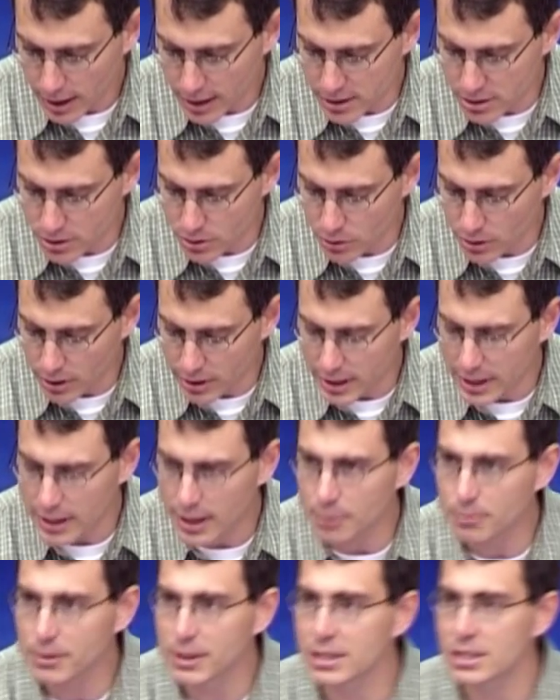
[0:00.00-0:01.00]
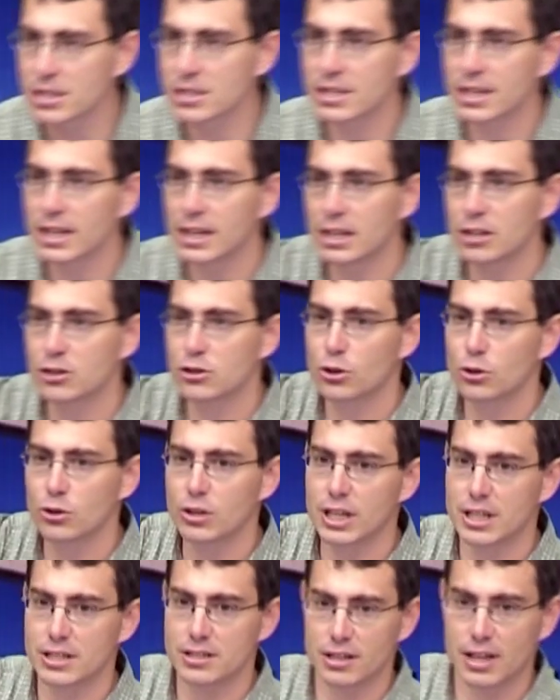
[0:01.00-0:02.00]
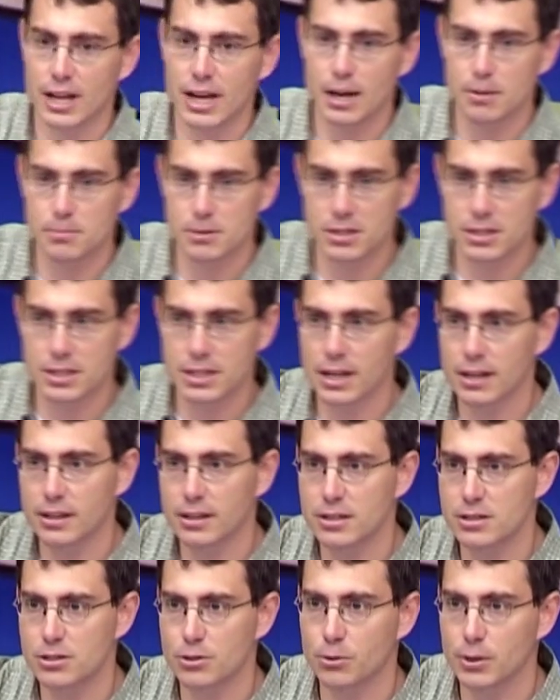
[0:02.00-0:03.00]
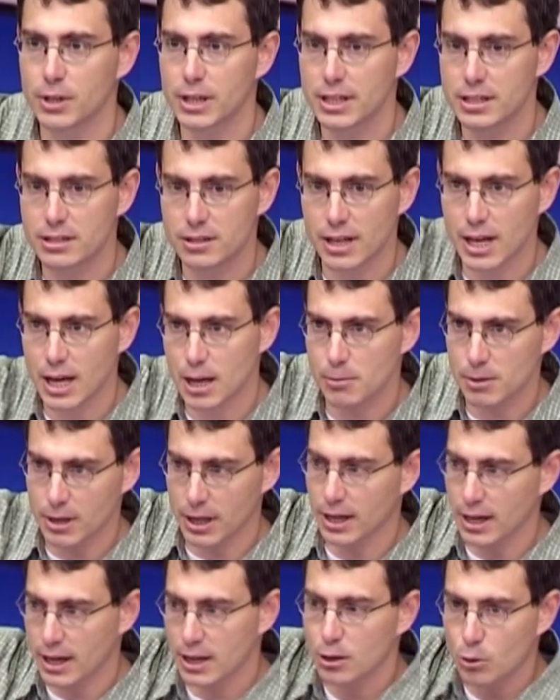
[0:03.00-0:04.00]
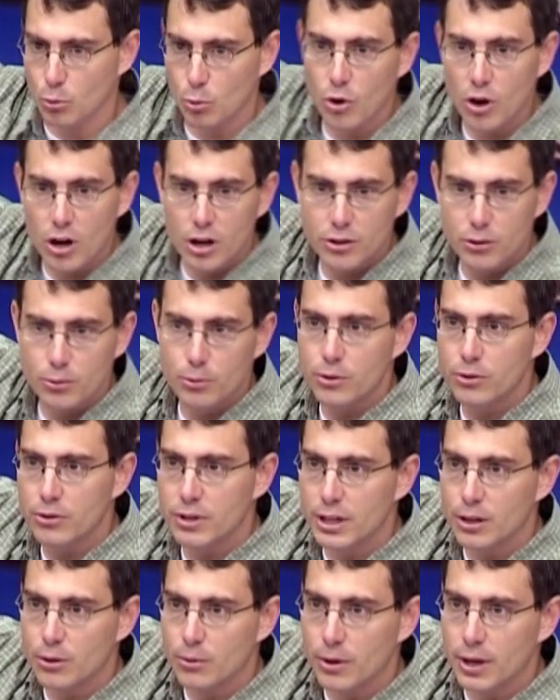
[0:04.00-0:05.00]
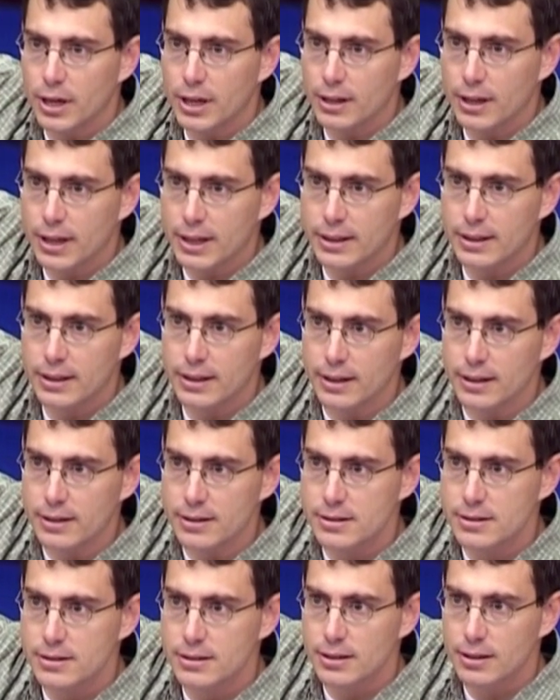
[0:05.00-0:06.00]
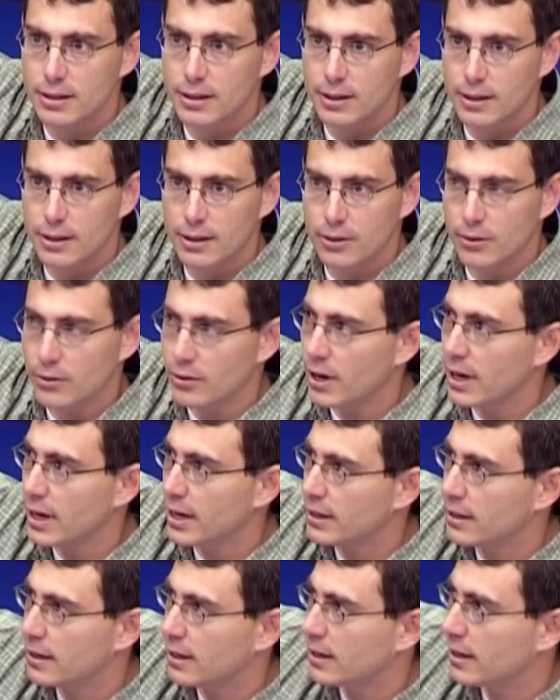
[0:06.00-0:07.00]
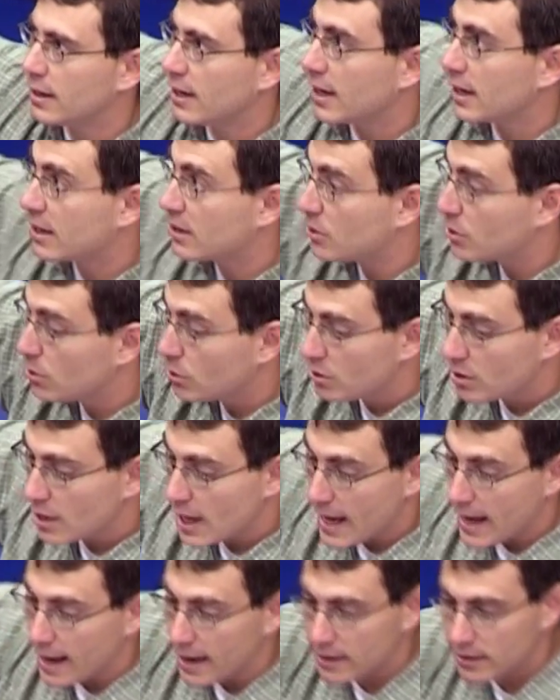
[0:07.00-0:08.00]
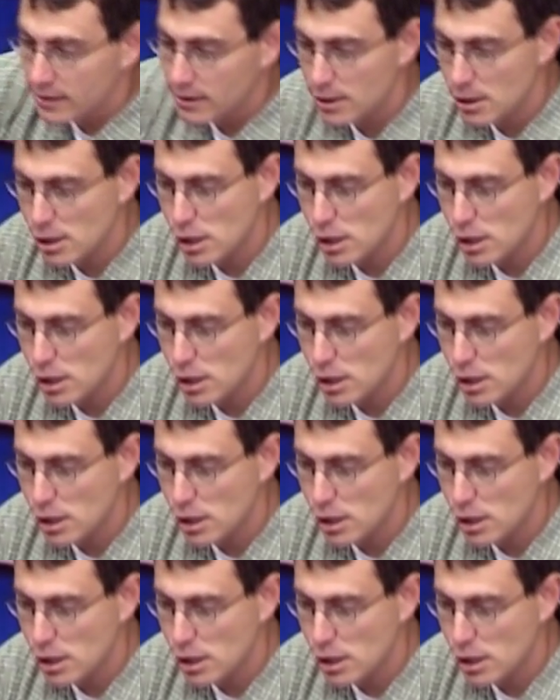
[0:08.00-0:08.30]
And so then I'm just getting 2D slabs instead of this 3D slab, and I kind of walk through the array like this, right? And I can do that.